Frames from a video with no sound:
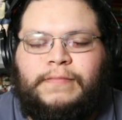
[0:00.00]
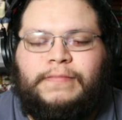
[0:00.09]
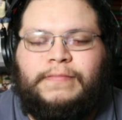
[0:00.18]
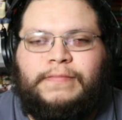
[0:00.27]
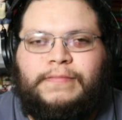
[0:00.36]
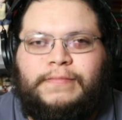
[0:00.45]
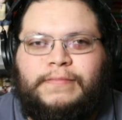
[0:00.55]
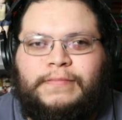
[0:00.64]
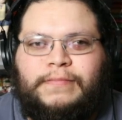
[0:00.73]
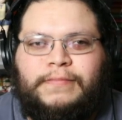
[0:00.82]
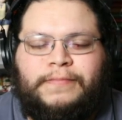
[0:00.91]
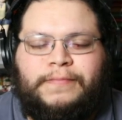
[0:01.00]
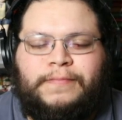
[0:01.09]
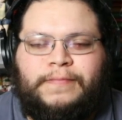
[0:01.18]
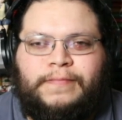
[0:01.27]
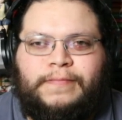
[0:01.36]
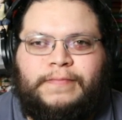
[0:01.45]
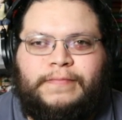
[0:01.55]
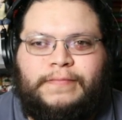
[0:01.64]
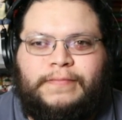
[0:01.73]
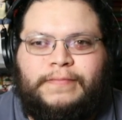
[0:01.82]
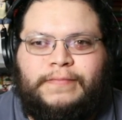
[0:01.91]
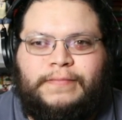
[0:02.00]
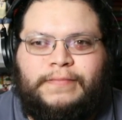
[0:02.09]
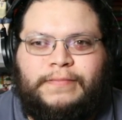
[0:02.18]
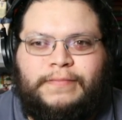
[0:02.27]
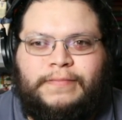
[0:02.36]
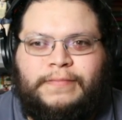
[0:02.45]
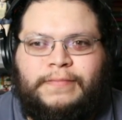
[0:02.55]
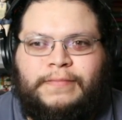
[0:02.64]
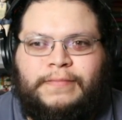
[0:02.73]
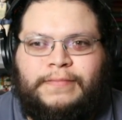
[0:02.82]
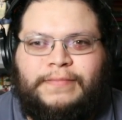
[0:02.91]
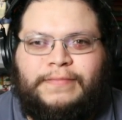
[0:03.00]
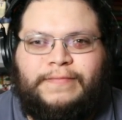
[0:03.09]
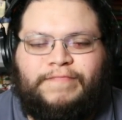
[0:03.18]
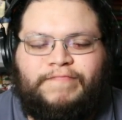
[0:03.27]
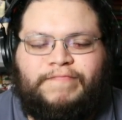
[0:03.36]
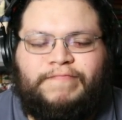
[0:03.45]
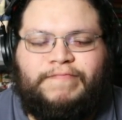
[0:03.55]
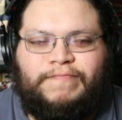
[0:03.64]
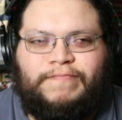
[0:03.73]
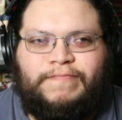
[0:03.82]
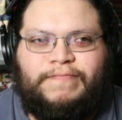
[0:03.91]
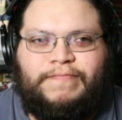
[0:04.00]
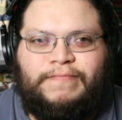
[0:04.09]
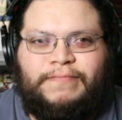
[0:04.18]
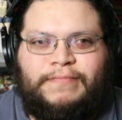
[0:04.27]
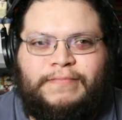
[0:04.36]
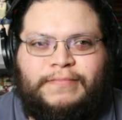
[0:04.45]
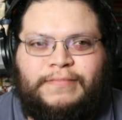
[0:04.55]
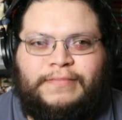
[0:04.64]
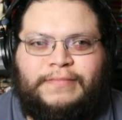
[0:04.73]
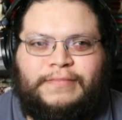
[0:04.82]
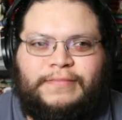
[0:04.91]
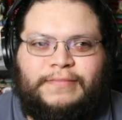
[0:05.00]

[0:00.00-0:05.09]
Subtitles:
This person isn't speaking.